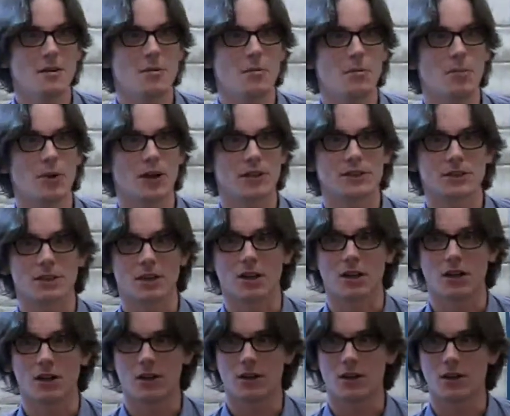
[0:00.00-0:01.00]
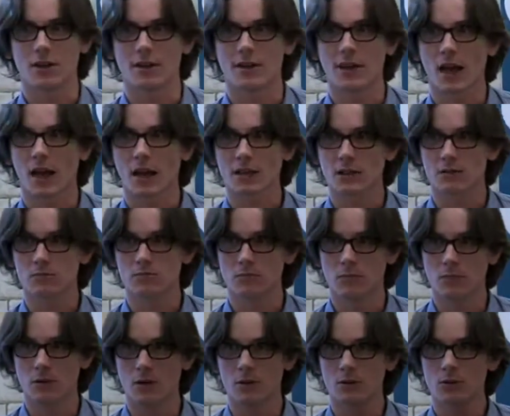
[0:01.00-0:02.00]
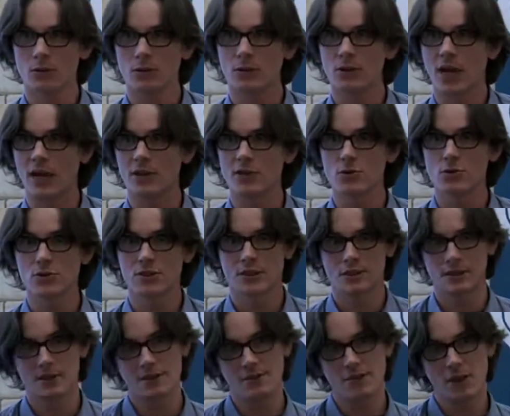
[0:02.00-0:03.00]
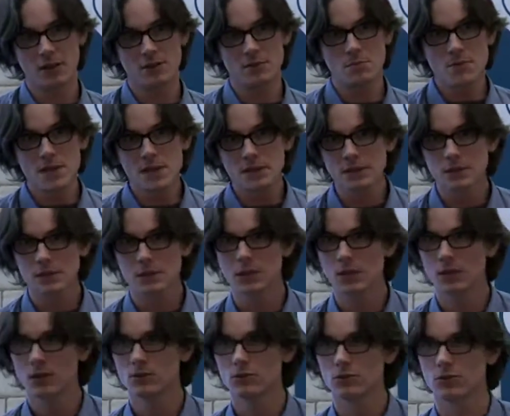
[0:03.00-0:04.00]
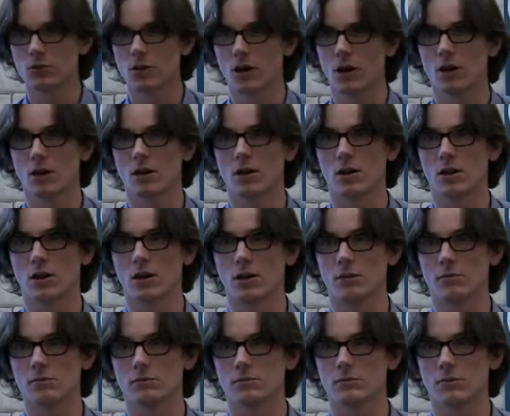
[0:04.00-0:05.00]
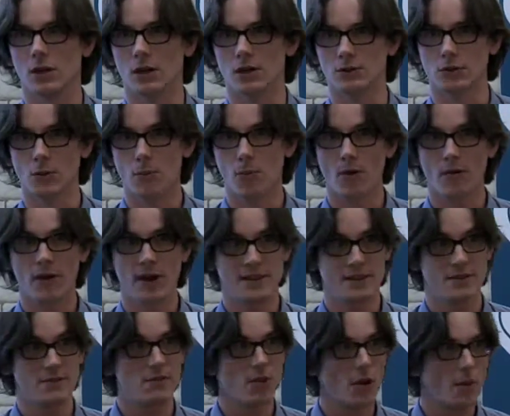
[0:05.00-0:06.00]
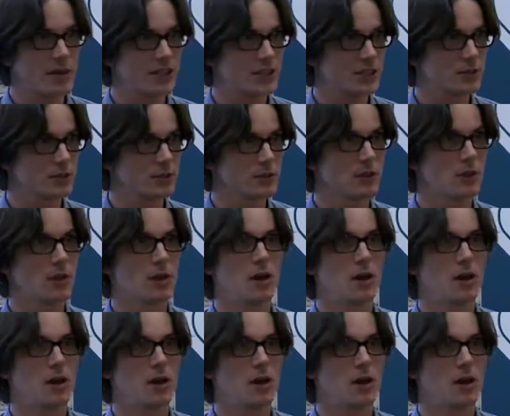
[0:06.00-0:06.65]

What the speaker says: but you can use different means to provide information